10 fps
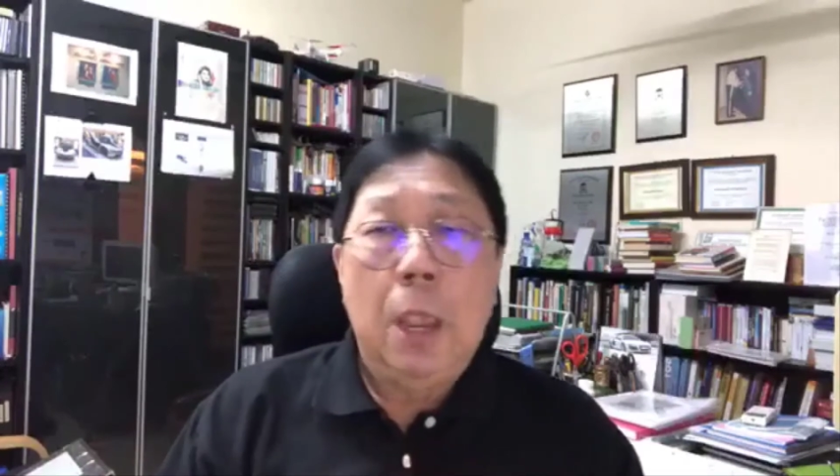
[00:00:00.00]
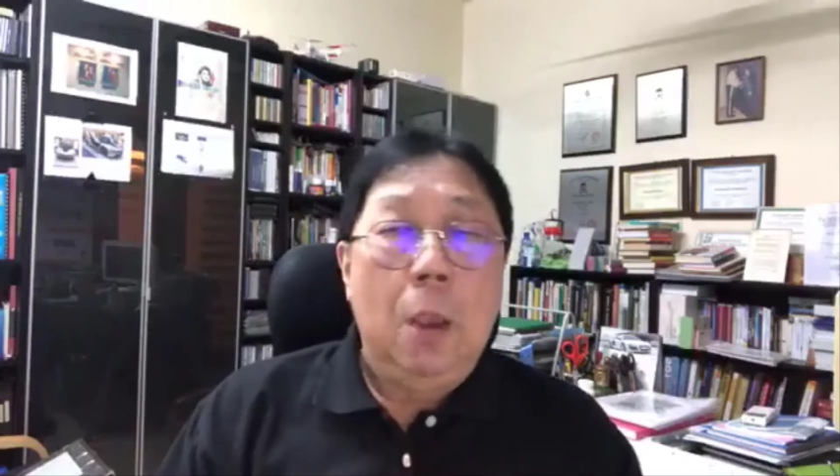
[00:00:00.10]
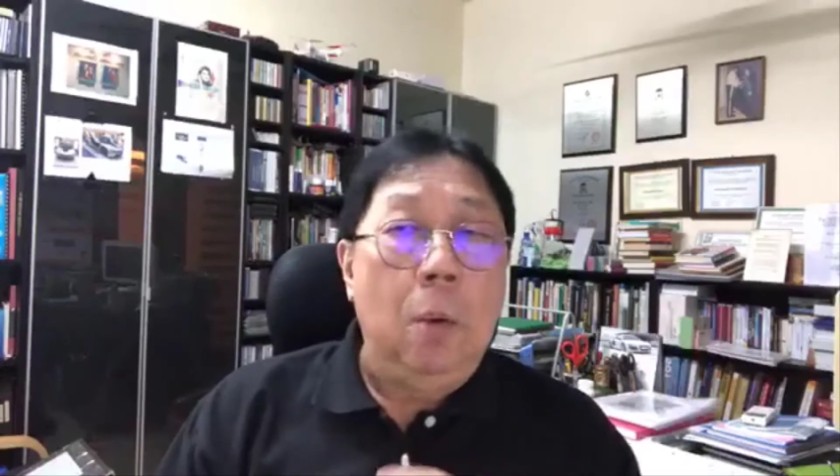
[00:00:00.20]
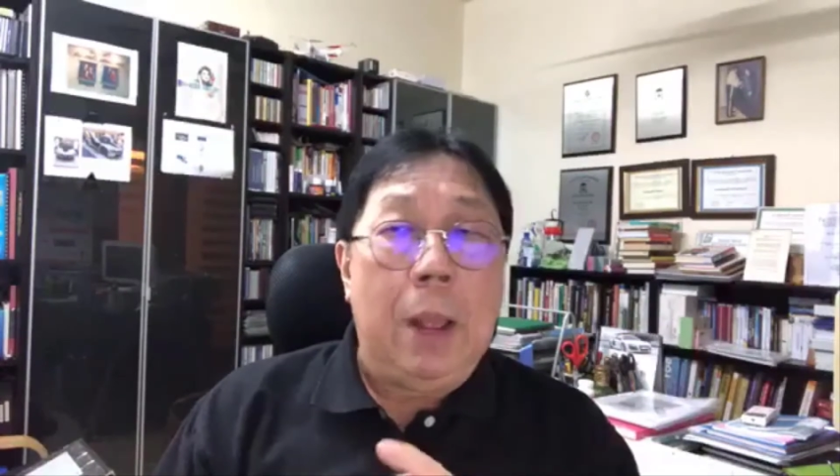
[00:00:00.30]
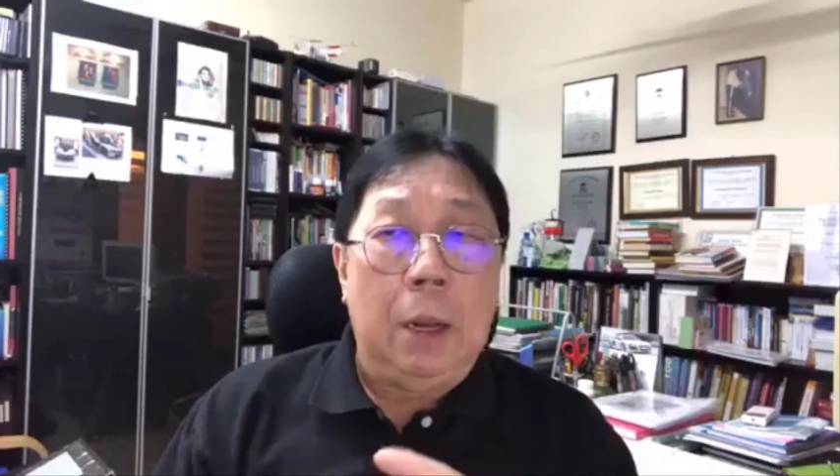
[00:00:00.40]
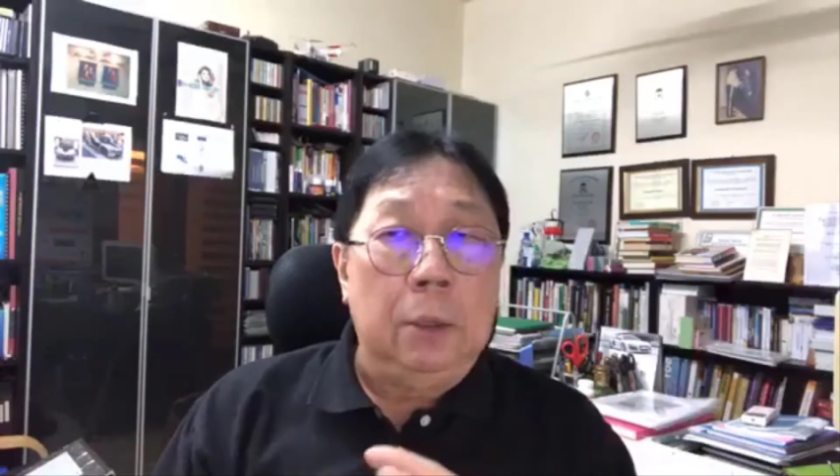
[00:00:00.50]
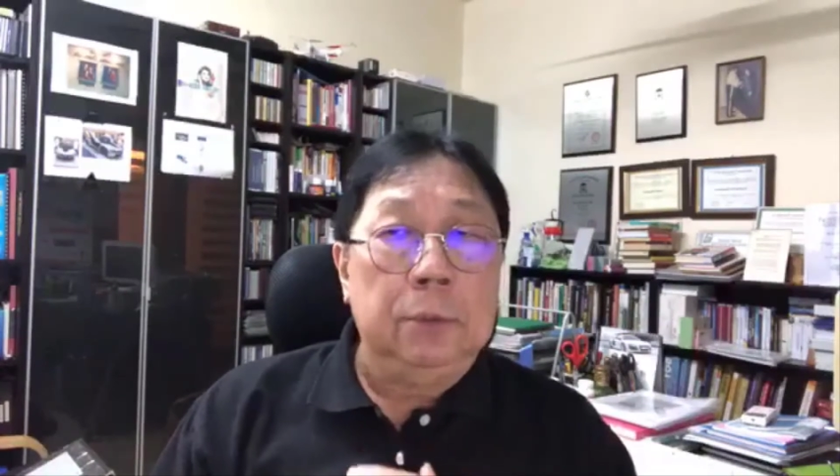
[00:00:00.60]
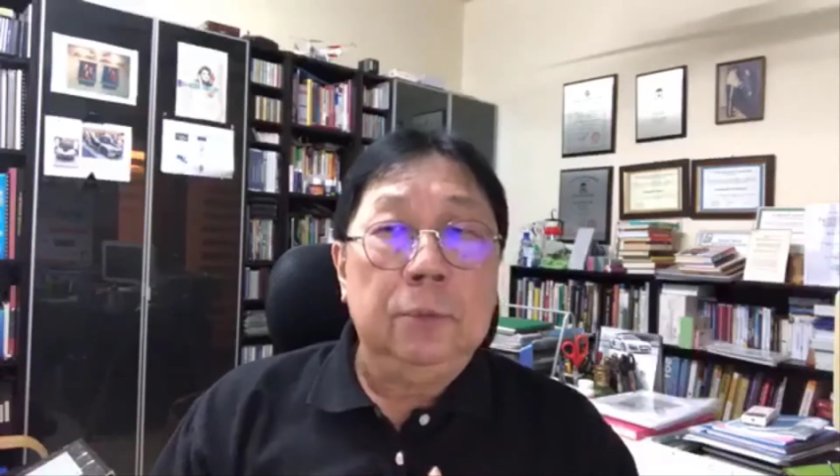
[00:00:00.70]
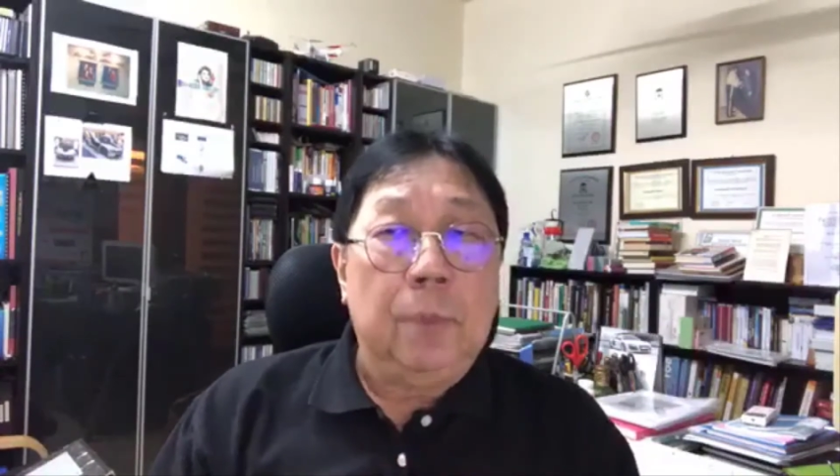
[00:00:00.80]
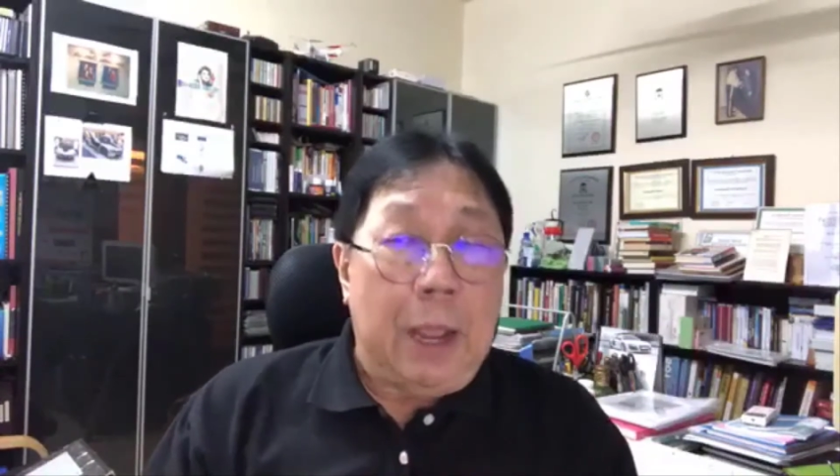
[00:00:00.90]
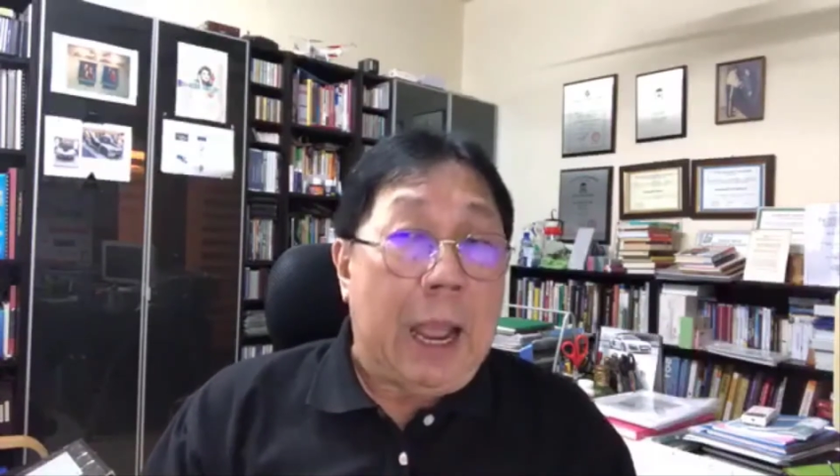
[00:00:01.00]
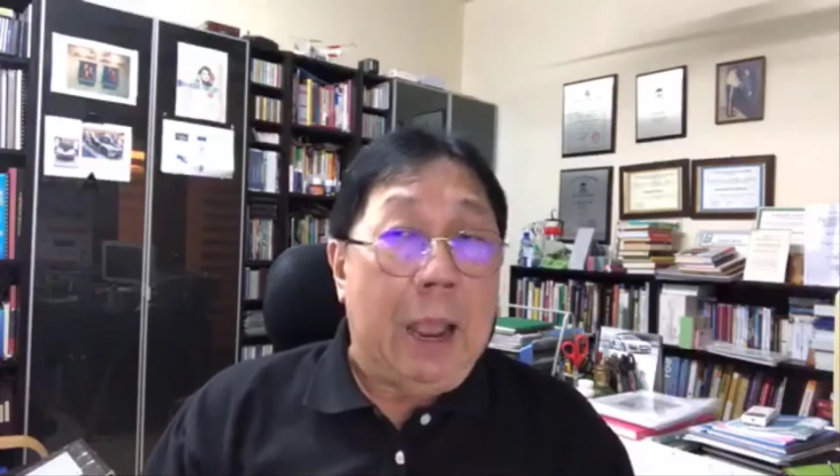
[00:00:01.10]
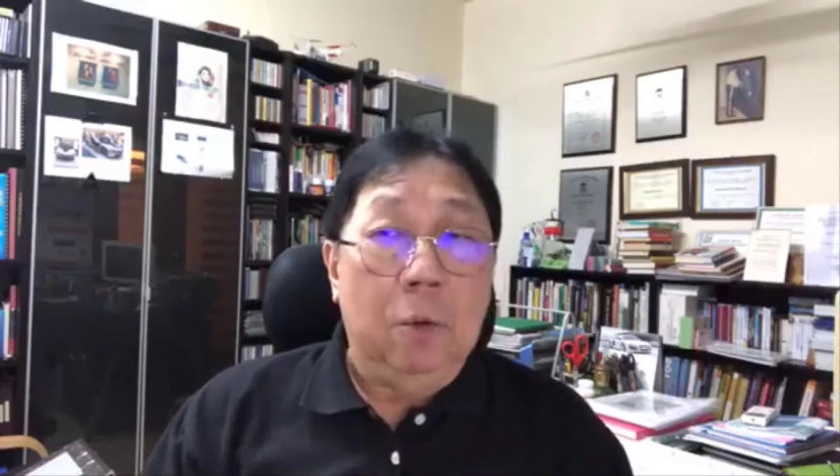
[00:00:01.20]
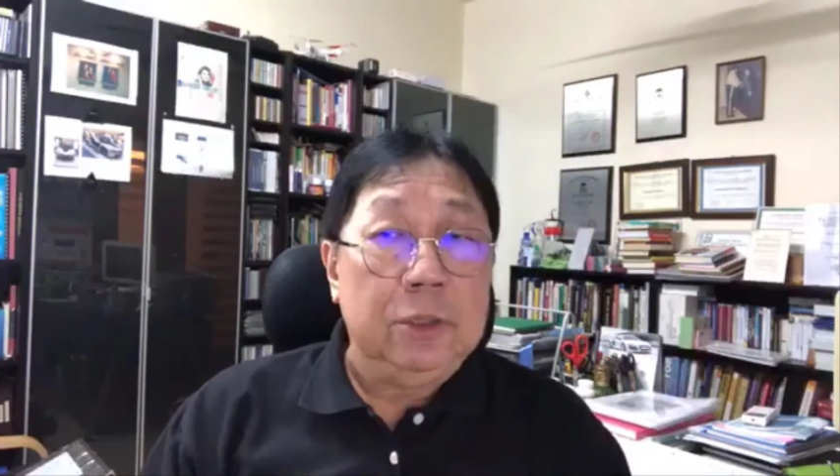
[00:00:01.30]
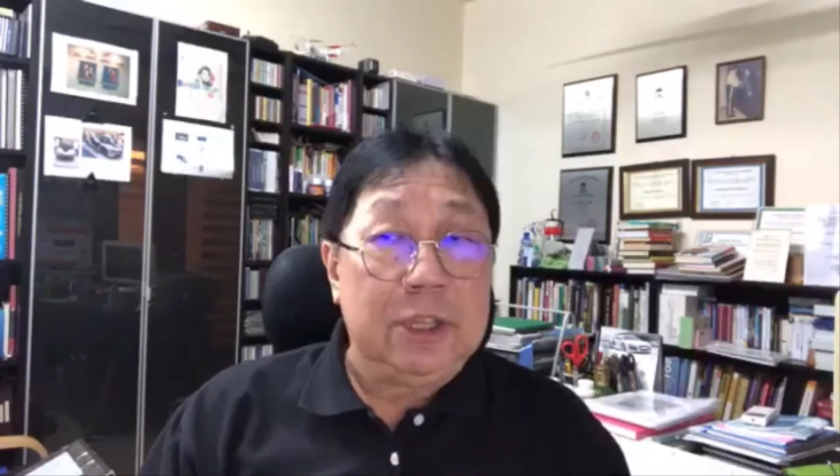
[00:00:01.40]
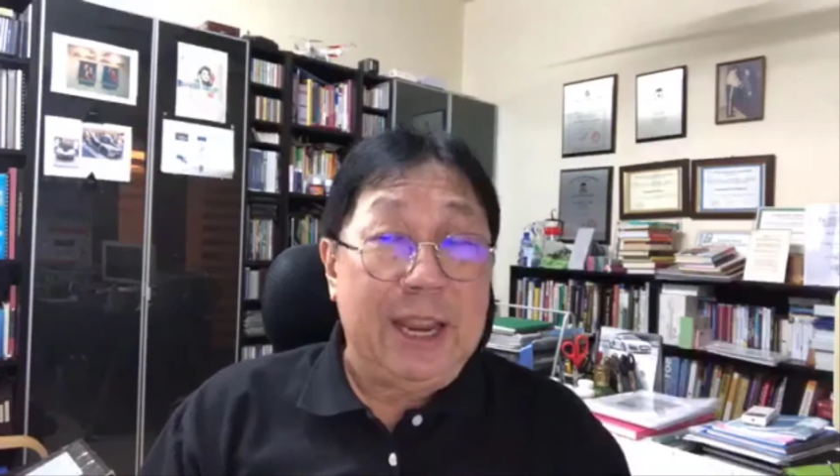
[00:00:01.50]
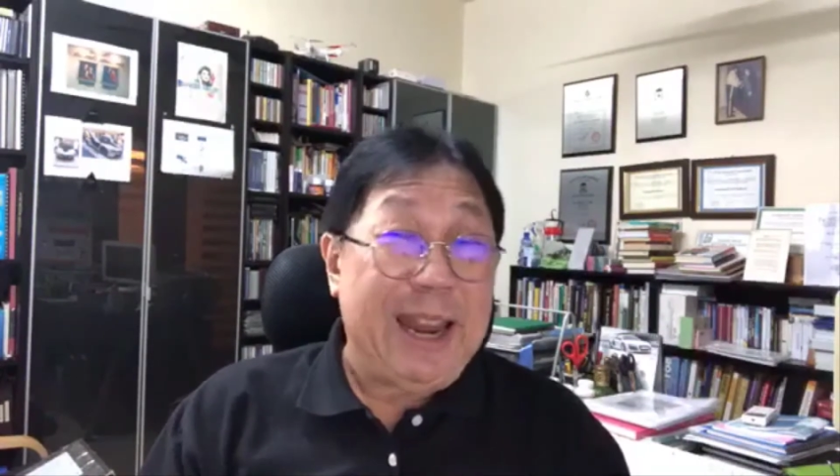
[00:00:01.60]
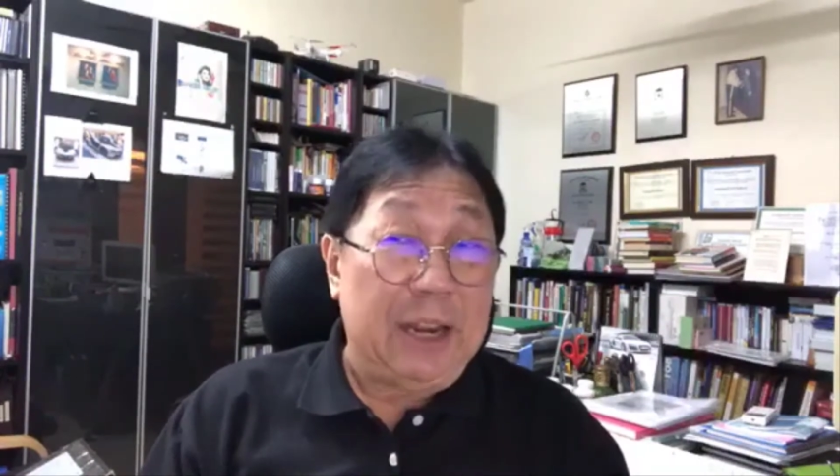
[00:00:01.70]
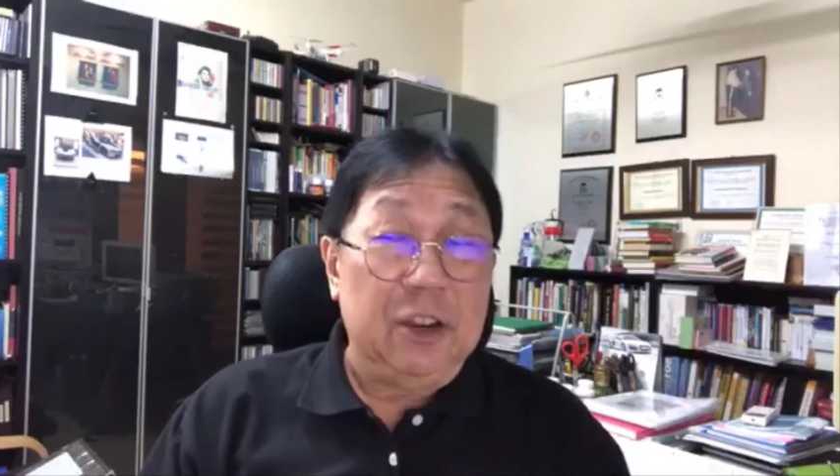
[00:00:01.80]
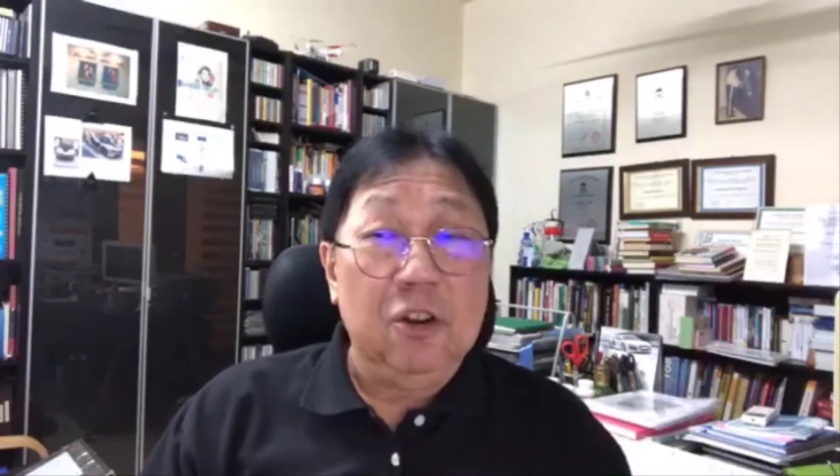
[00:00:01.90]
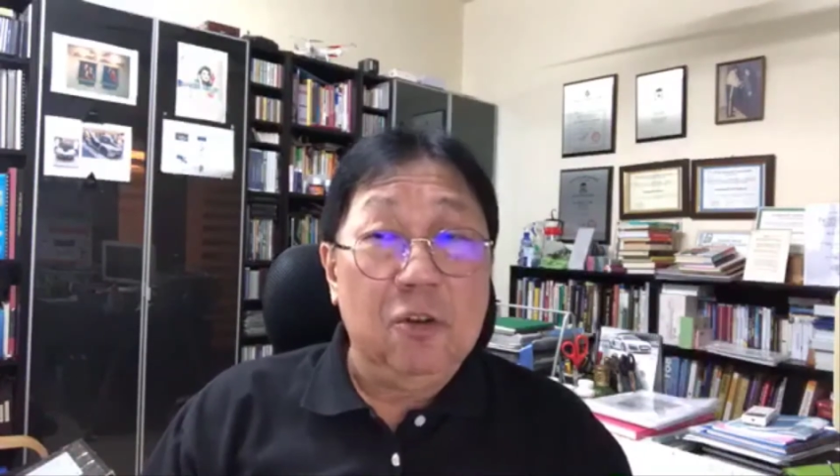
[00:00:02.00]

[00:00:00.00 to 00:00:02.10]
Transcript: Well, I would say that,